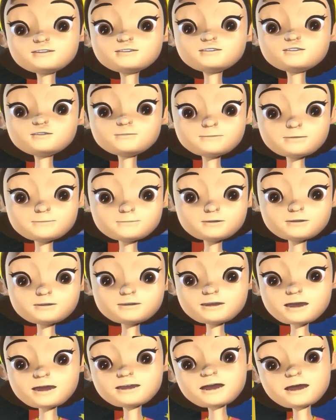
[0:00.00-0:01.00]
due to people
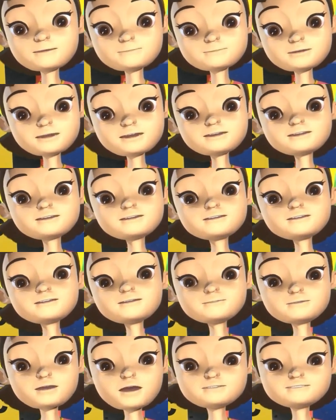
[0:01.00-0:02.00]
and companies
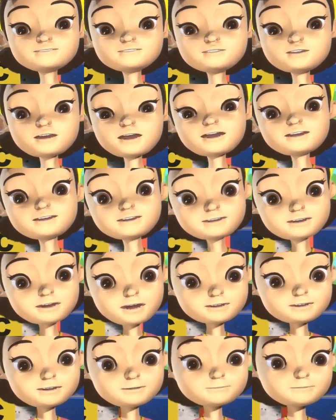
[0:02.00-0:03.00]
dumping harmful and
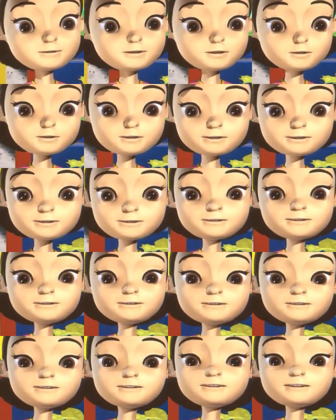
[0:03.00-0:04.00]
toxic pollutants,
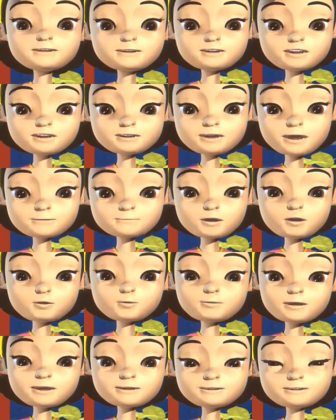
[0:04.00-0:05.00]
such as
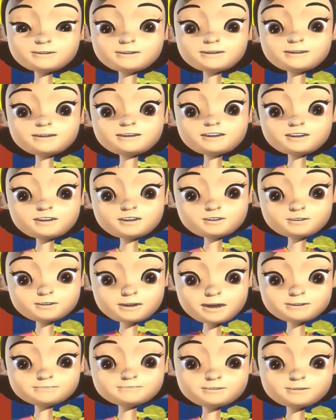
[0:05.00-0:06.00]
chemical waste, into
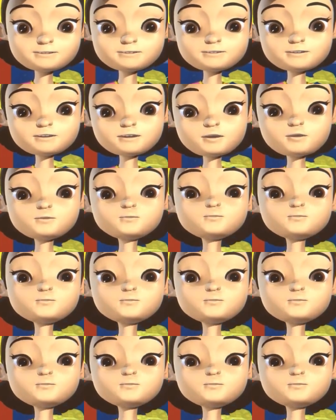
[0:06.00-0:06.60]
landfills,